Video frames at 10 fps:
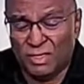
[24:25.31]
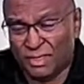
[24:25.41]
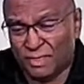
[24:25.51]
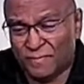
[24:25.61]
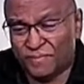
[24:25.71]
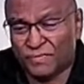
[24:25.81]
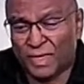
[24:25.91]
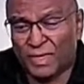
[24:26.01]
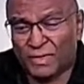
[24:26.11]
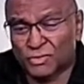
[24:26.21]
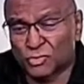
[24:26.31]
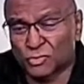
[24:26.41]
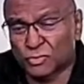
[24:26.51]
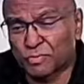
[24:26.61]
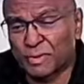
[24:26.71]

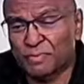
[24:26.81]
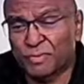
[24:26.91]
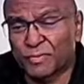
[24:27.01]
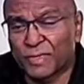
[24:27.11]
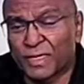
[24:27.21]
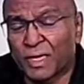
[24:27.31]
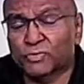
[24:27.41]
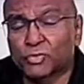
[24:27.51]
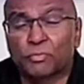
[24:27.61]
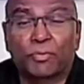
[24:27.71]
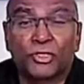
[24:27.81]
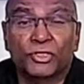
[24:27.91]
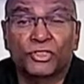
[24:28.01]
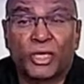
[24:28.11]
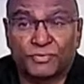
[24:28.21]
to people when it comes to
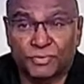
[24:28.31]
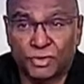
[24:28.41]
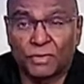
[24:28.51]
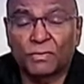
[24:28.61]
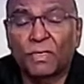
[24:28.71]
body shapes, you know.